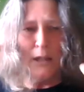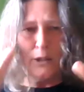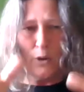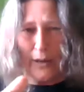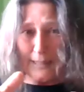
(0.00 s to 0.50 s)

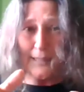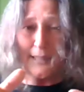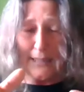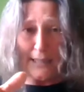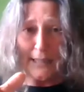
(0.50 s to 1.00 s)
Lloyd's
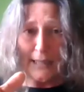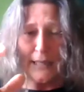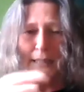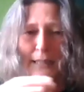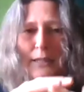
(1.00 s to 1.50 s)

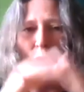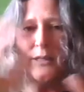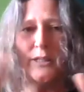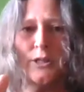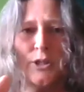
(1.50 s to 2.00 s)
statistics, the
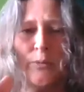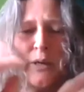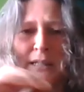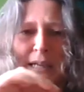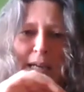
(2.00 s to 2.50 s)
Lloyd's Consumer
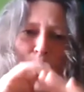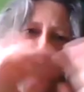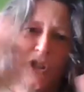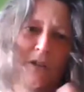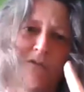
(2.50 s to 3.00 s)
Index,
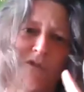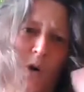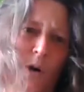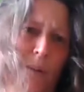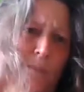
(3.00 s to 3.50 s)
which
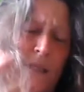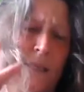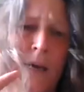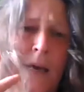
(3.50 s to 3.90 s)
informs